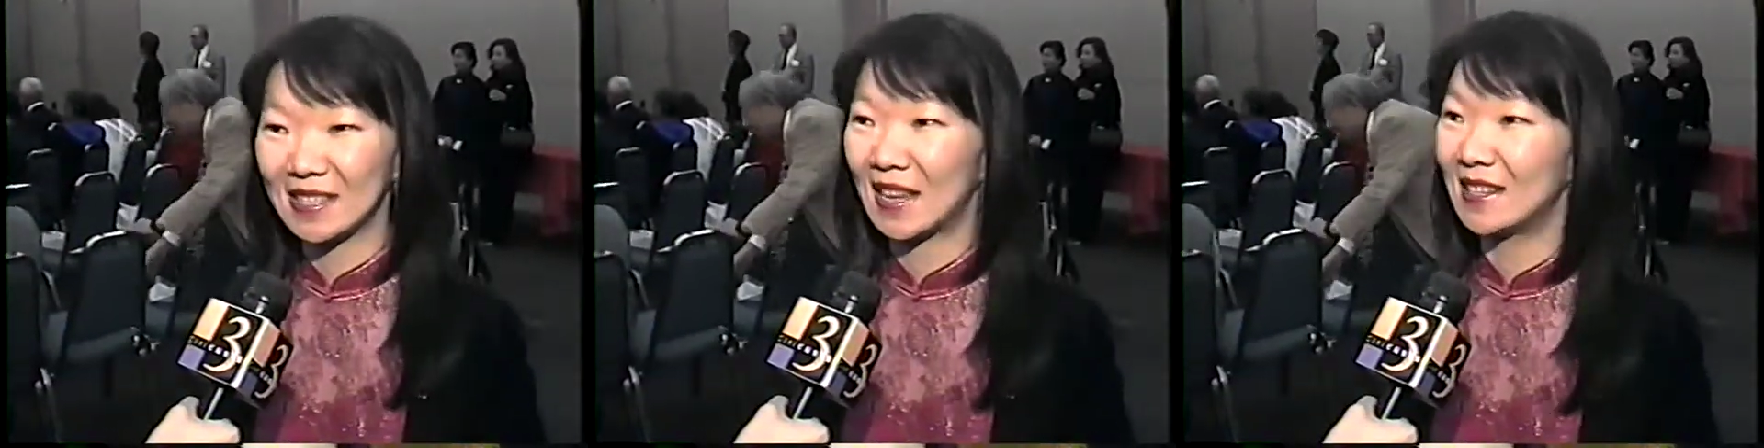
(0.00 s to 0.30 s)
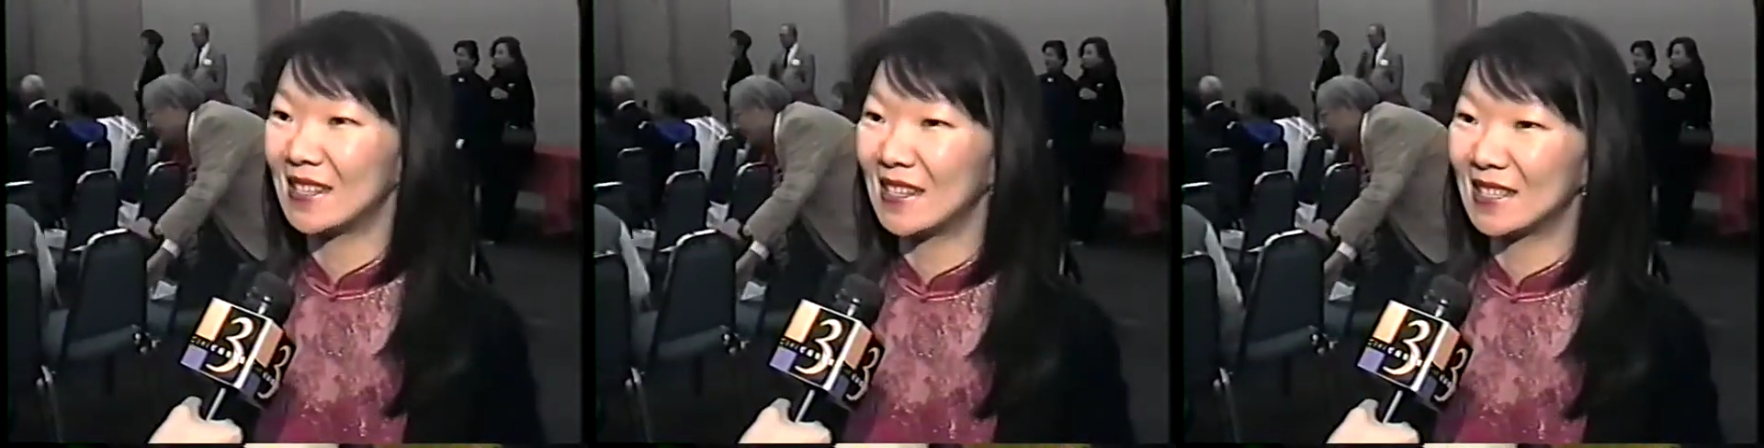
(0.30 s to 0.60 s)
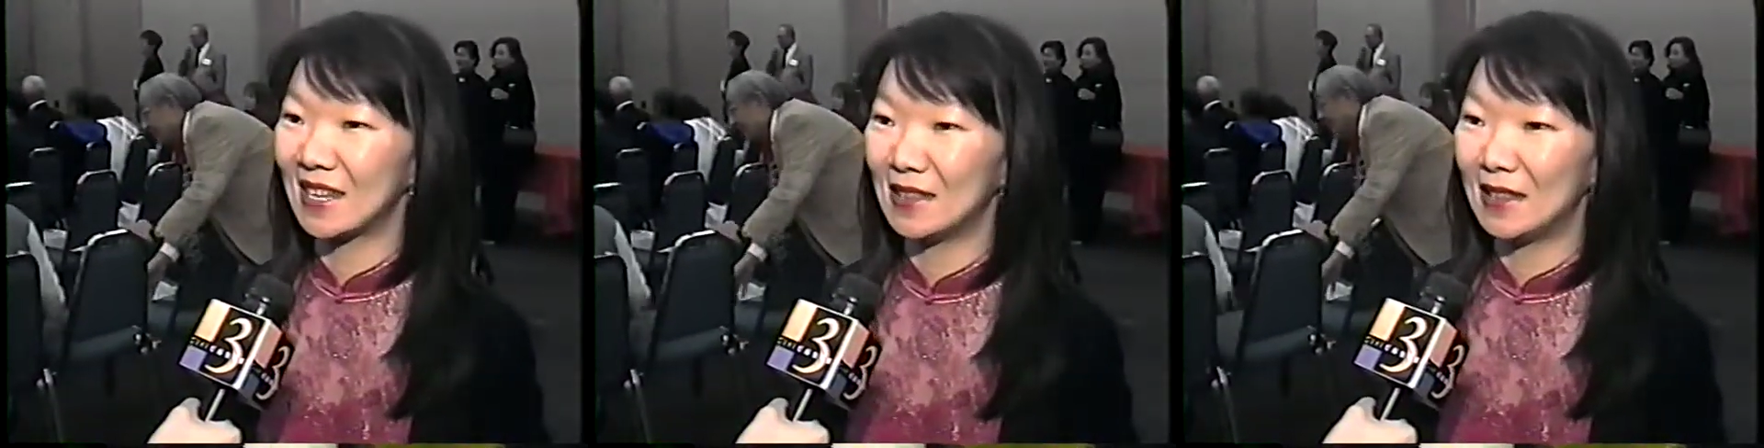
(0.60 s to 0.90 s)
like
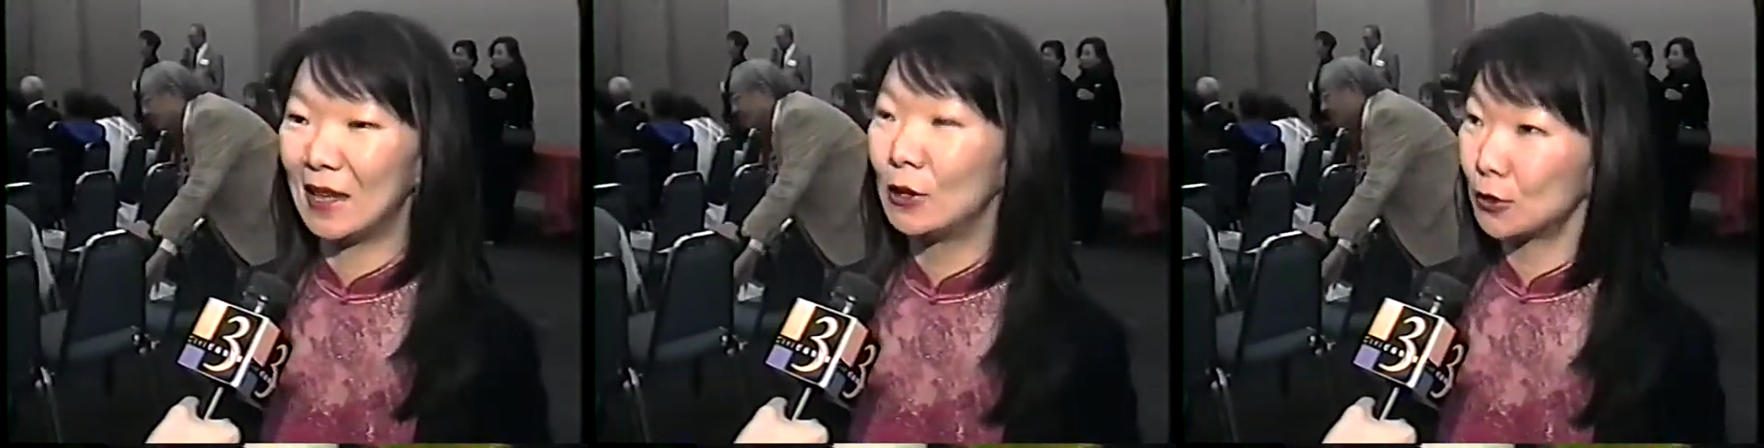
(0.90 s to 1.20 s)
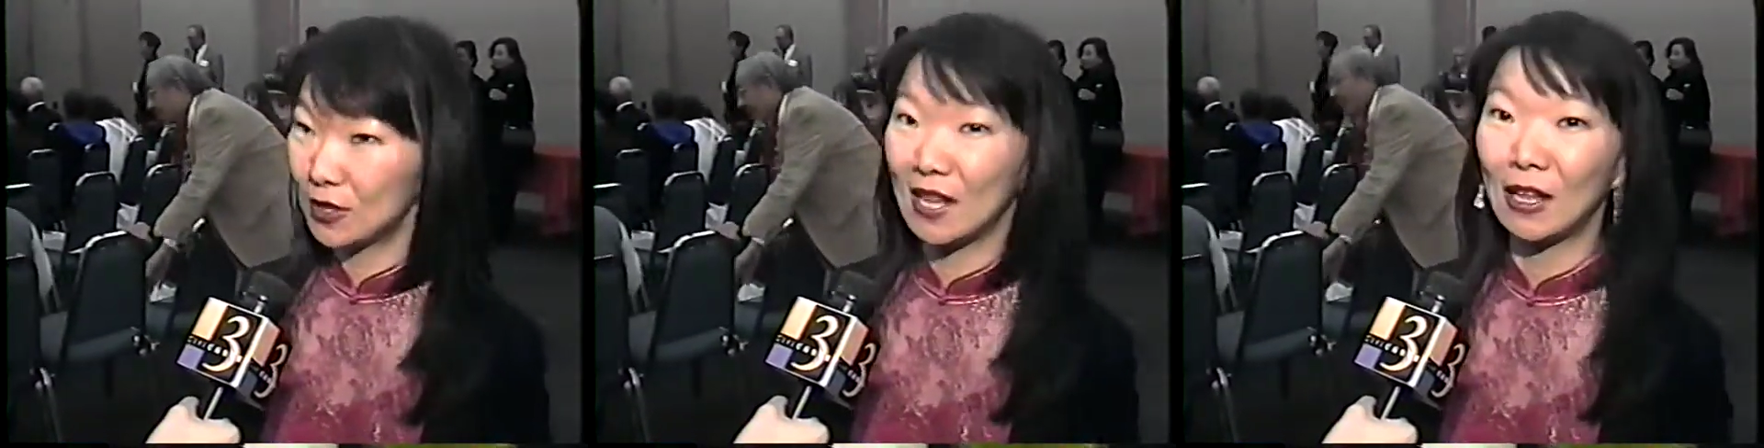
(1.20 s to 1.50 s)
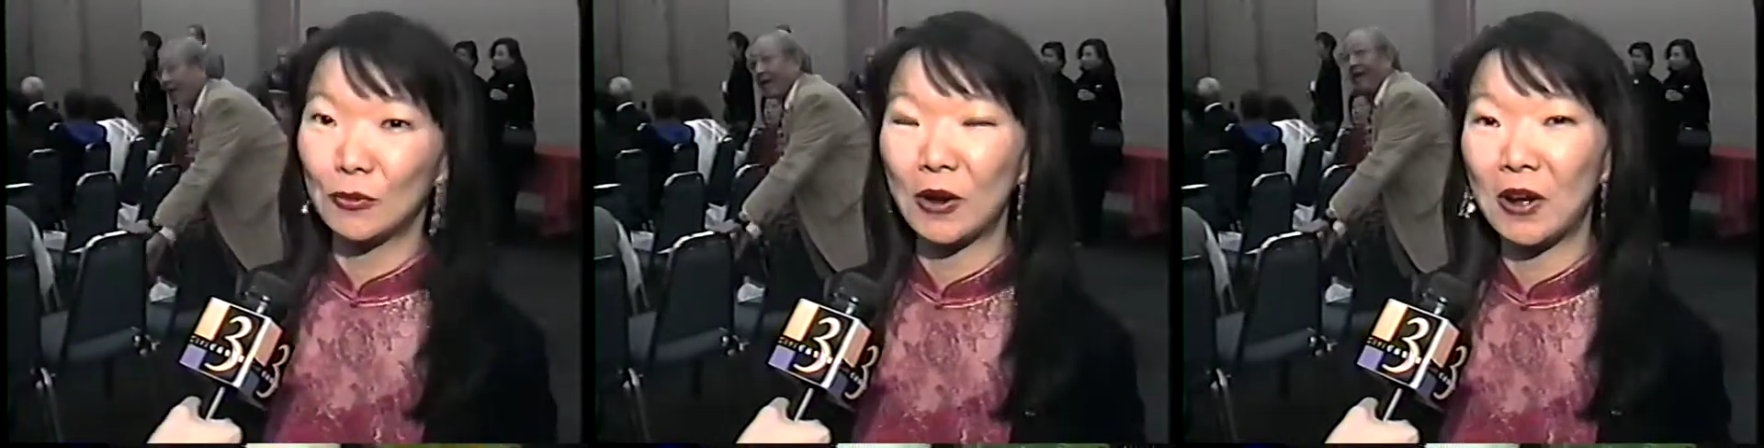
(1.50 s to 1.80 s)
this and to
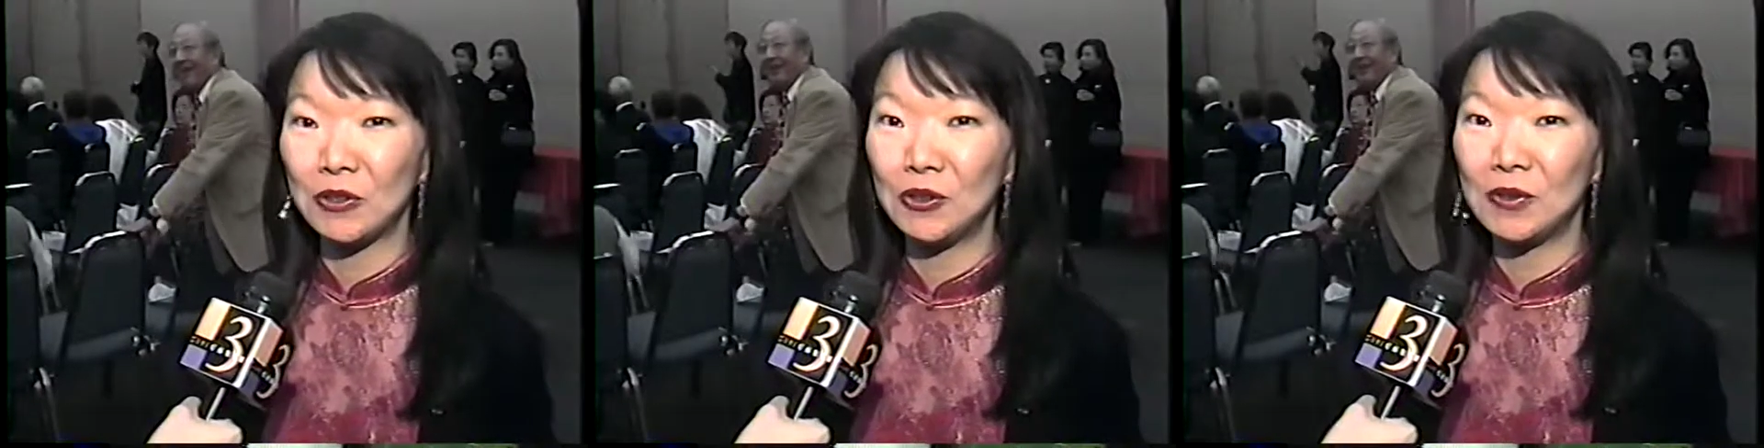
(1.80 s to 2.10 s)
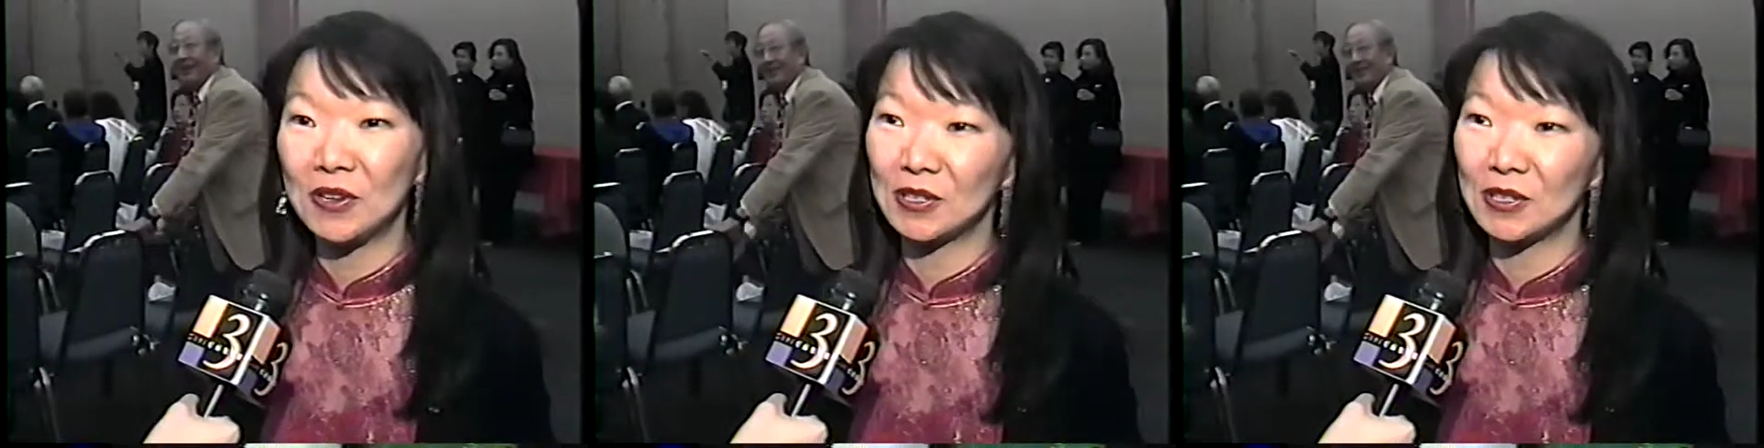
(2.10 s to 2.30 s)
celebrate our New Year.